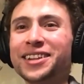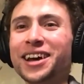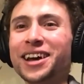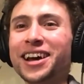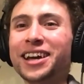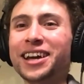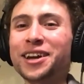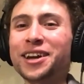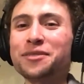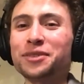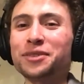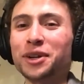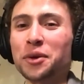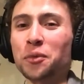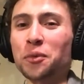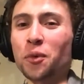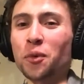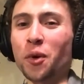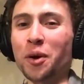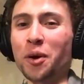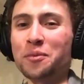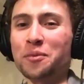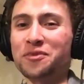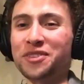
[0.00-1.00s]
I get a very
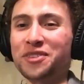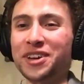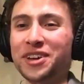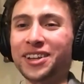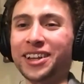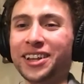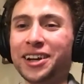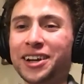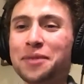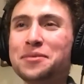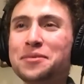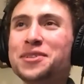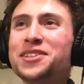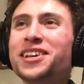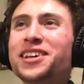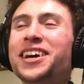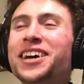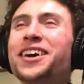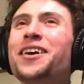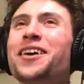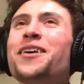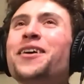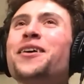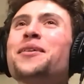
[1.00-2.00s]
warm feeling. I'm just
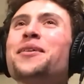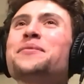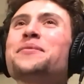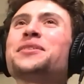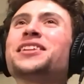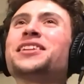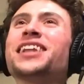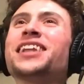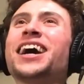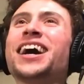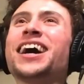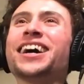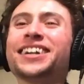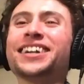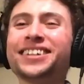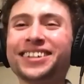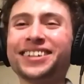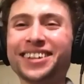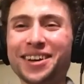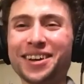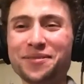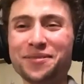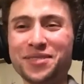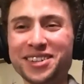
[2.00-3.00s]
like, oh, I'm glad.
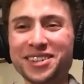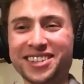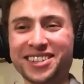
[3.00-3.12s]
I'm